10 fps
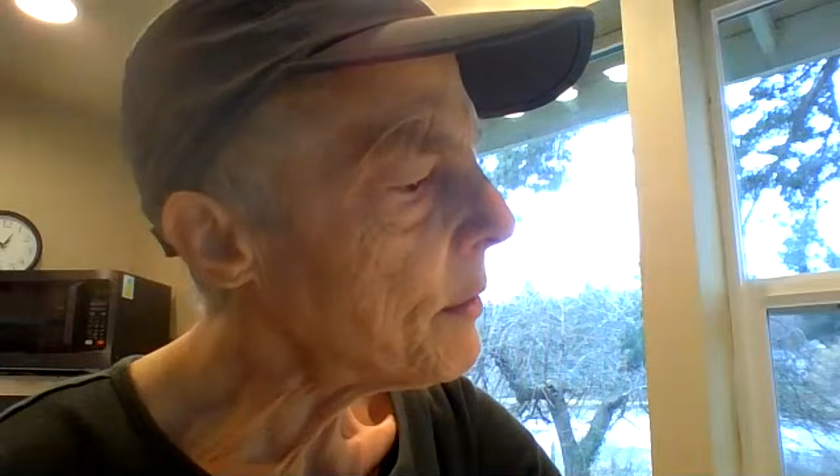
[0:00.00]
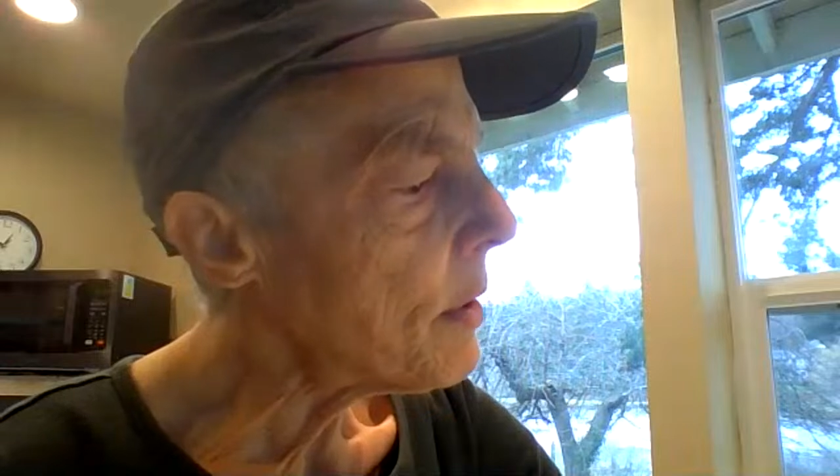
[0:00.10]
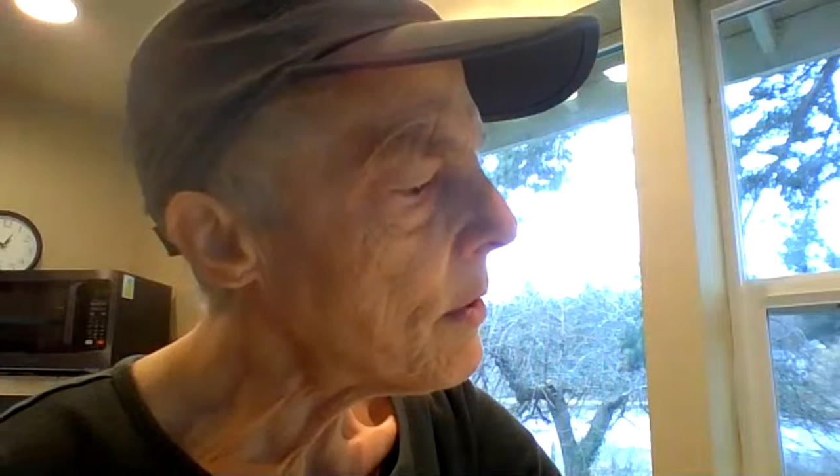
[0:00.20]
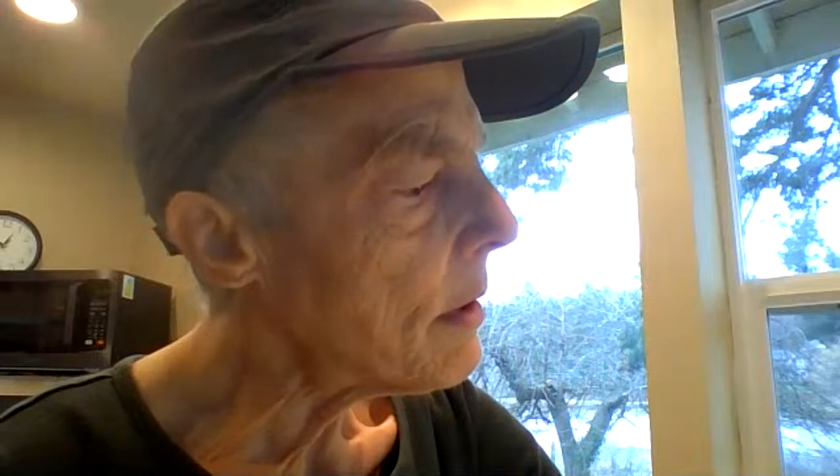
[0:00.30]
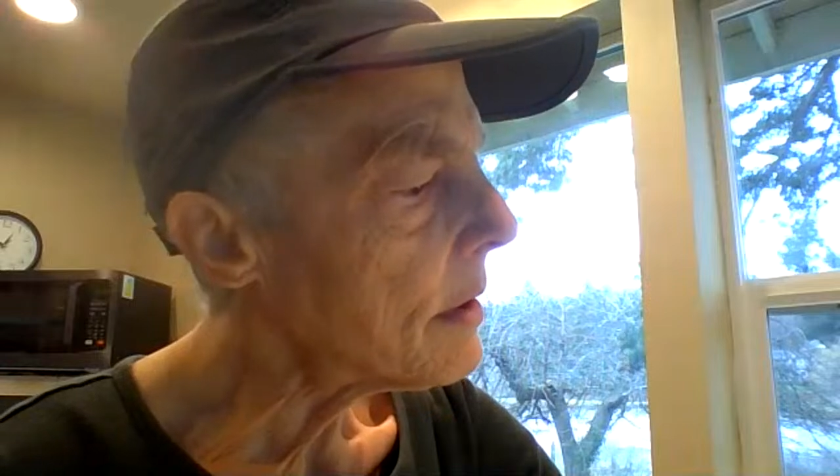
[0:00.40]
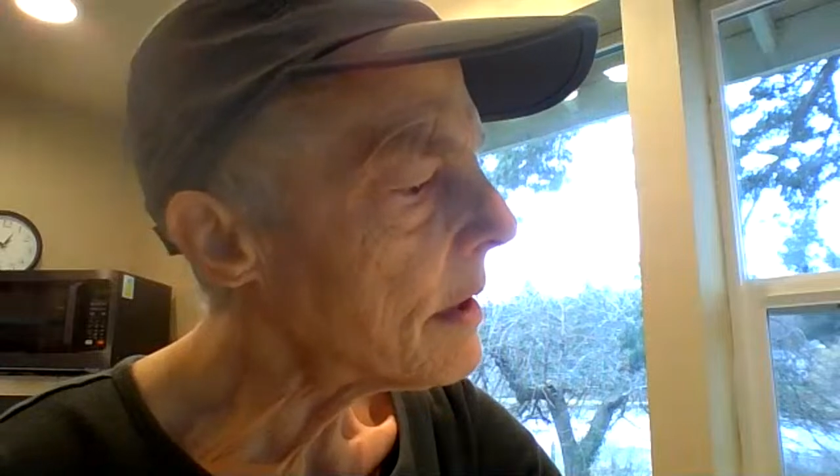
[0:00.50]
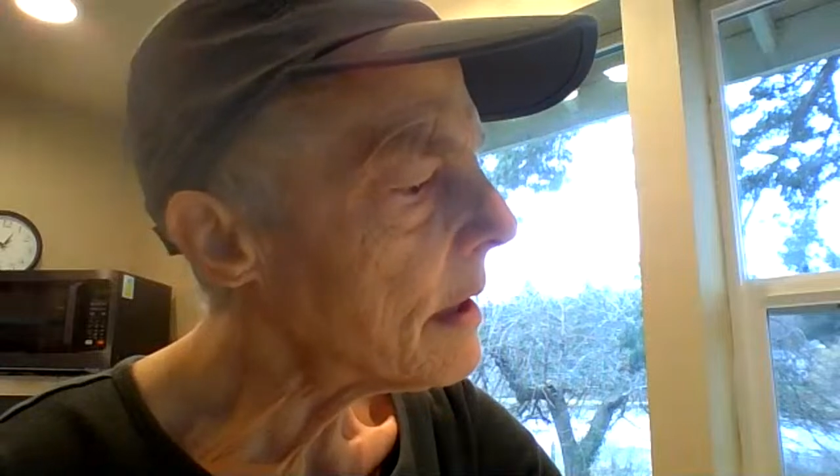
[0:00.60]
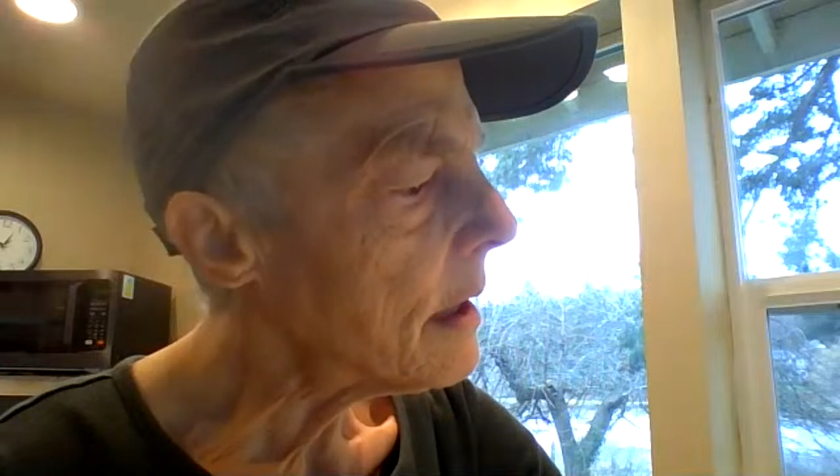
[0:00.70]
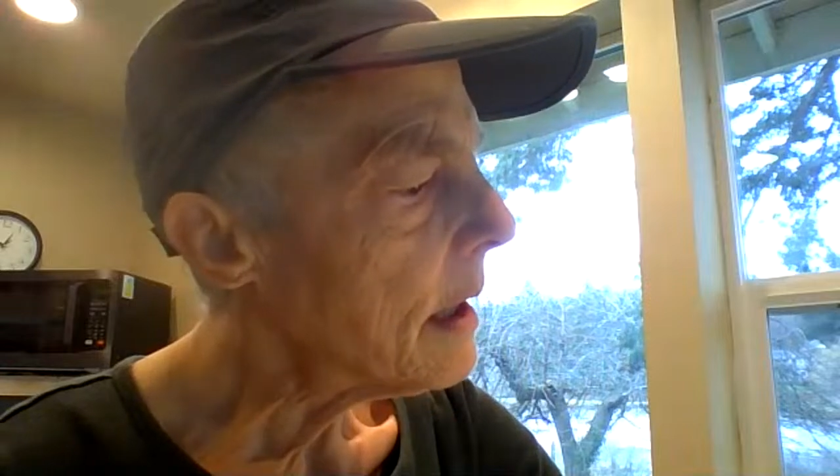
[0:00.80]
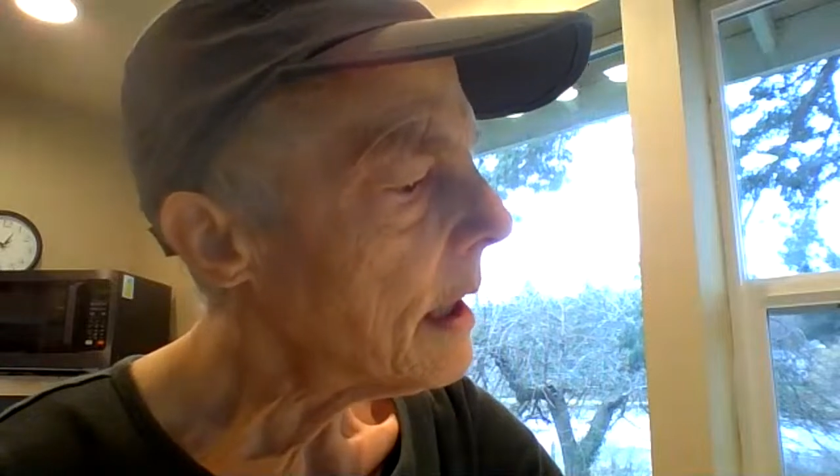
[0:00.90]
of
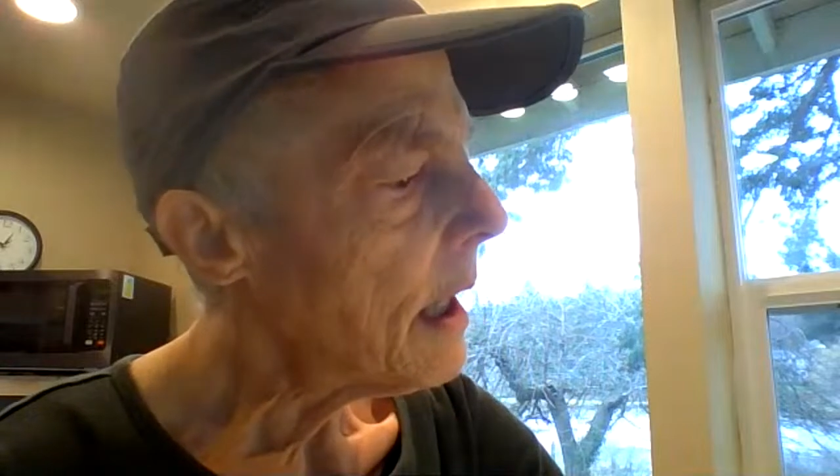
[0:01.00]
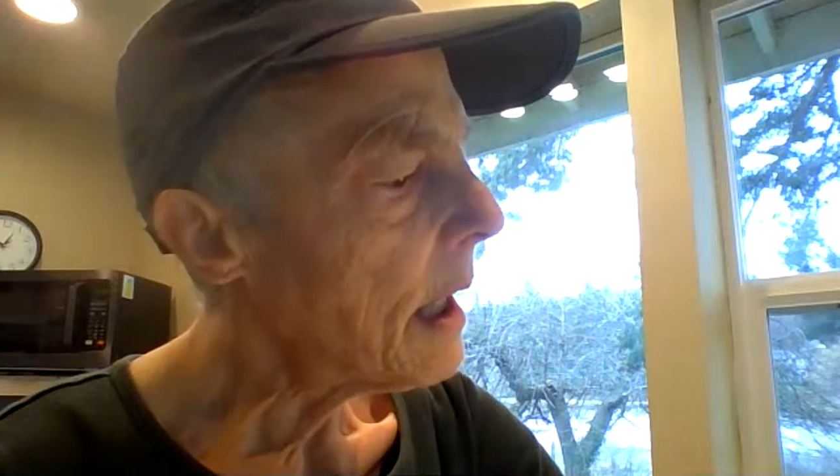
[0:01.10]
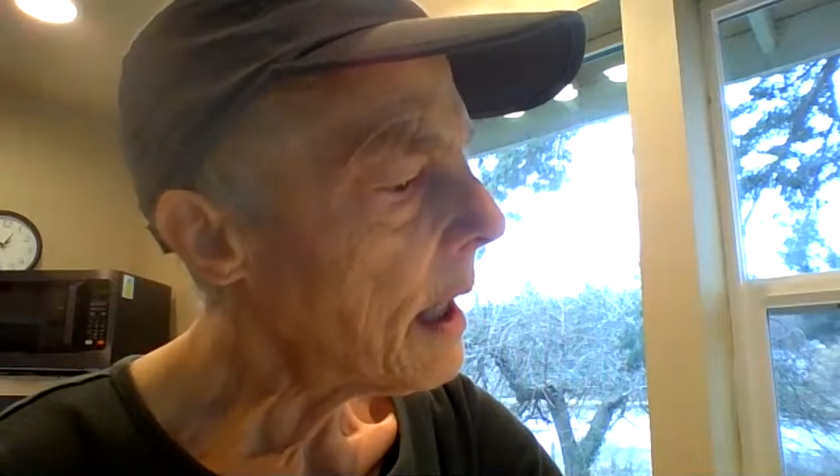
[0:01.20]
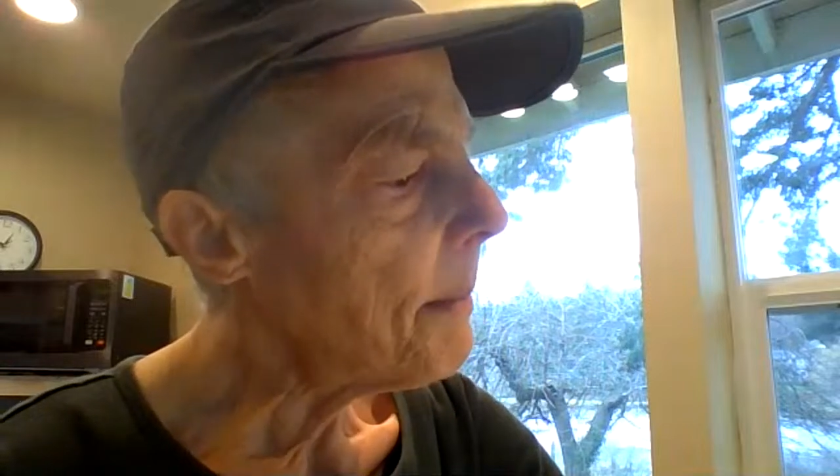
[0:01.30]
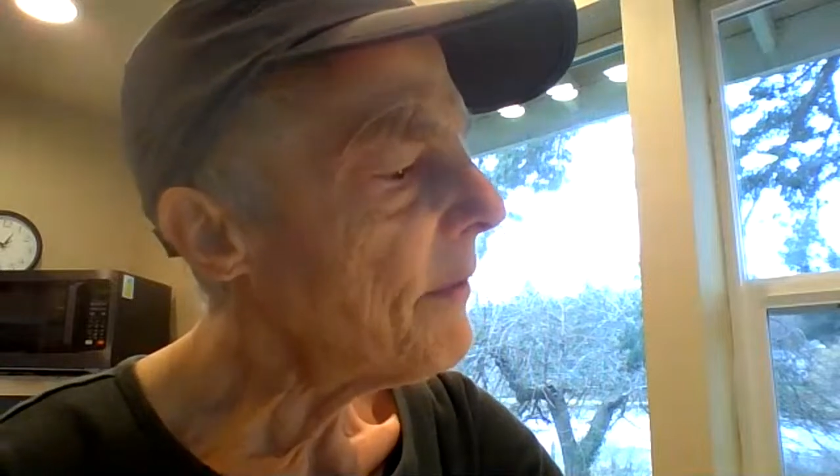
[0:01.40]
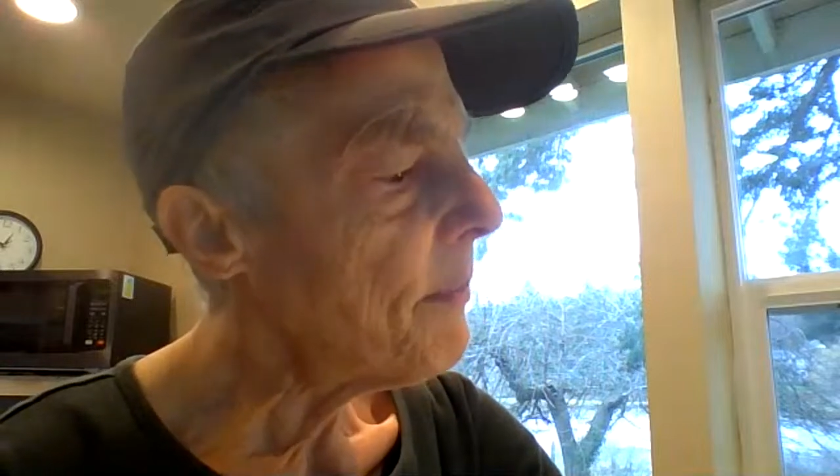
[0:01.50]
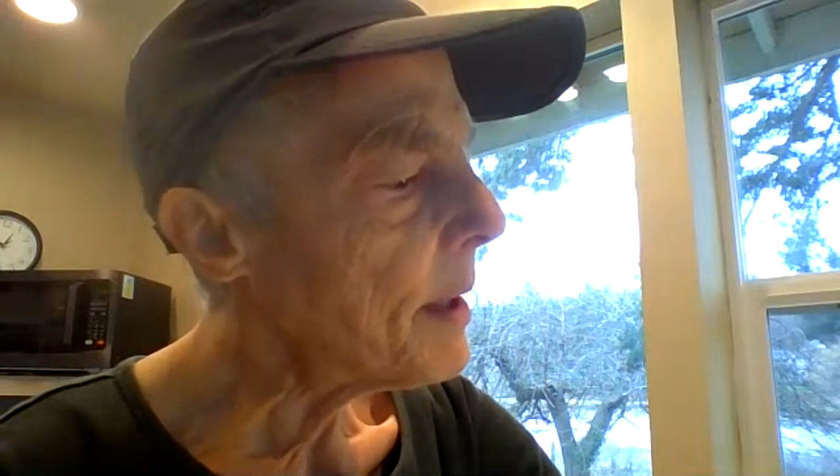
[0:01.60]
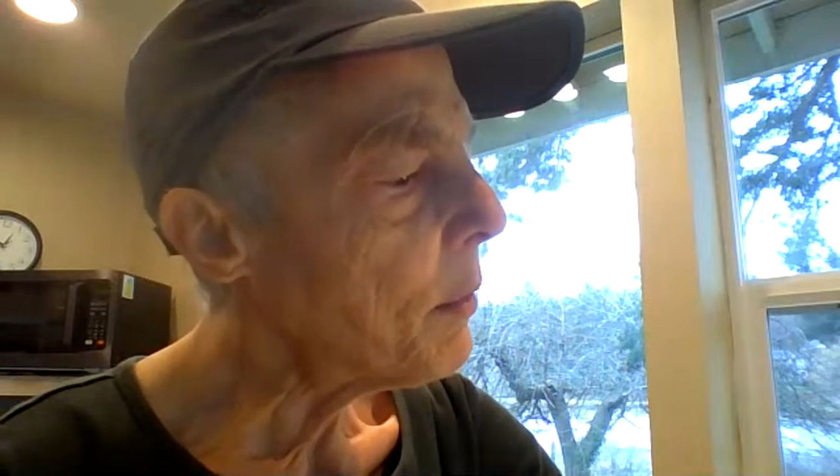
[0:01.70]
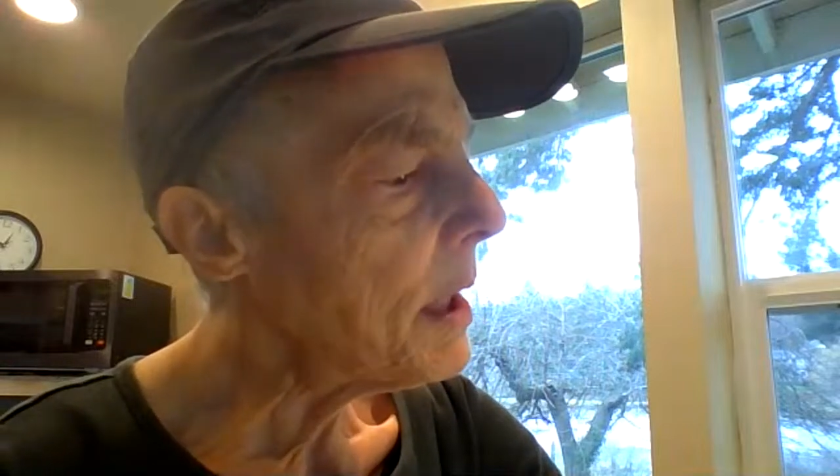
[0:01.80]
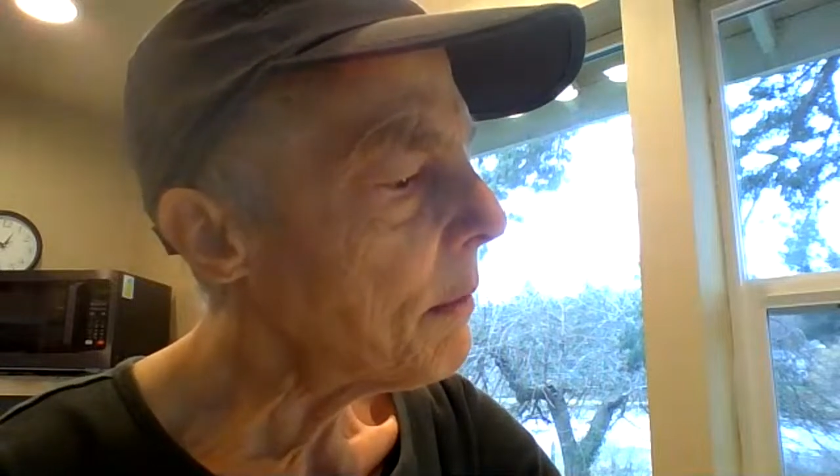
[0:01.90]
groats, a cup of
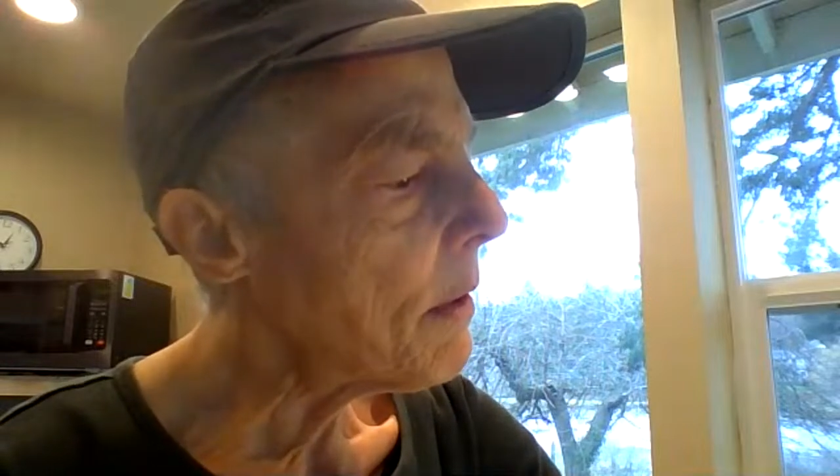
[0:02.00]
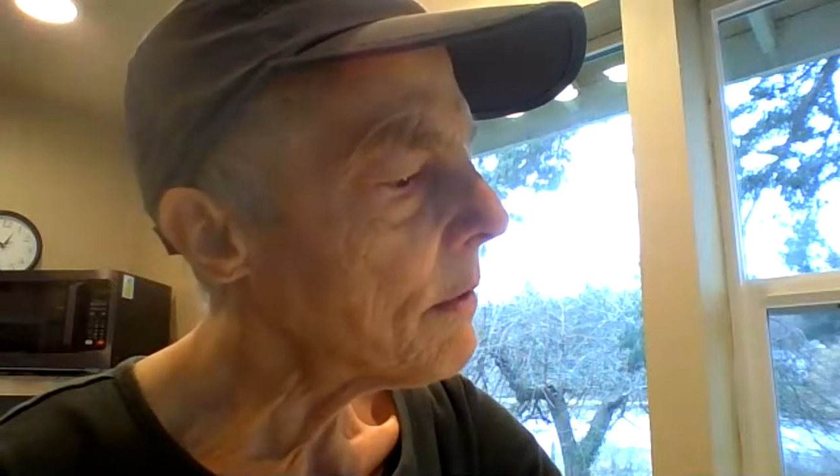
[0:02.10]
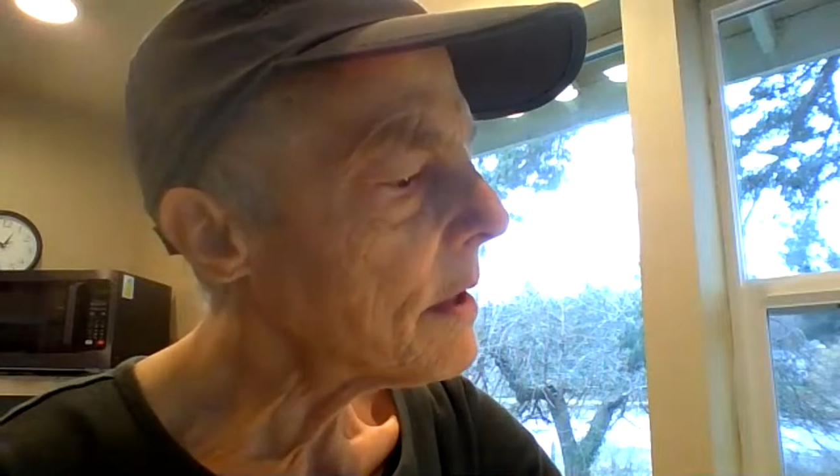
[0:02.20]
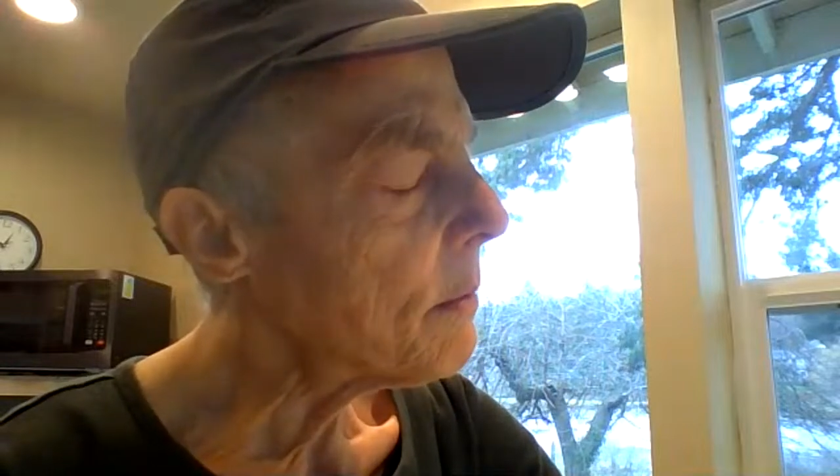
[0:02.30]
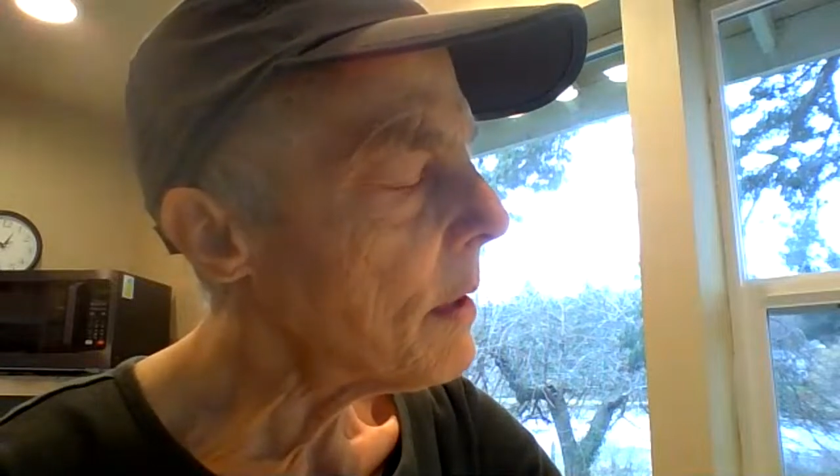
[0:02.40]
buckwheat groats,